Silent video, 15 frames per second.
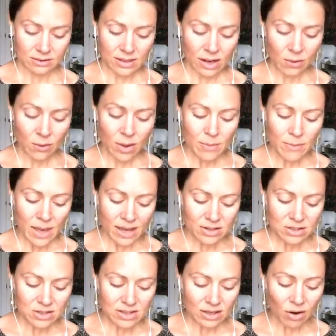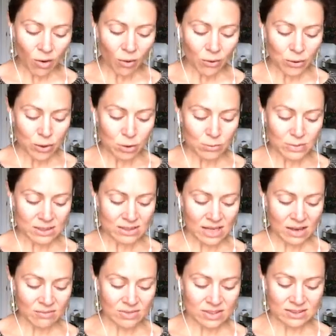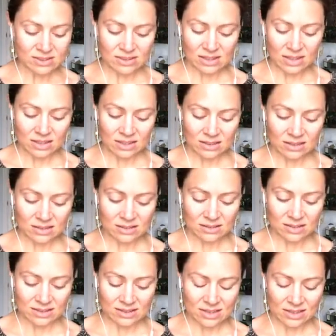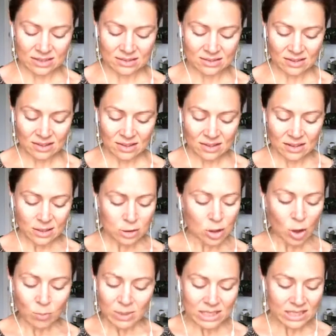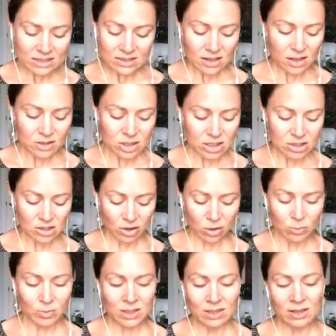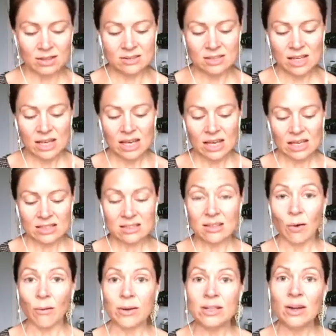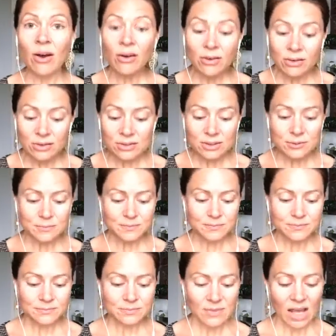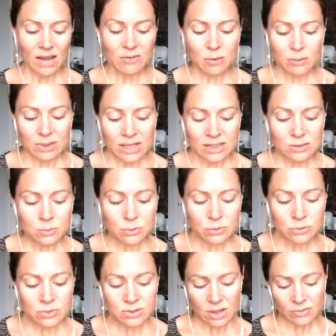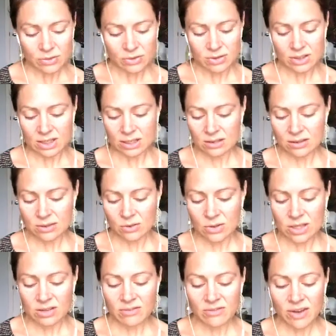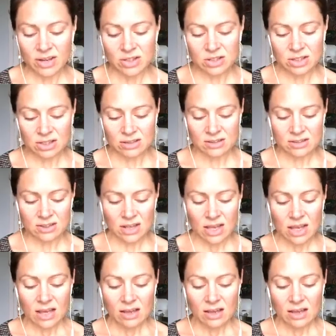Now imagine that all humans have this skin disease. Nobody can touch each other because it's going to hurt. Everyone has wounds on their skin, so the infections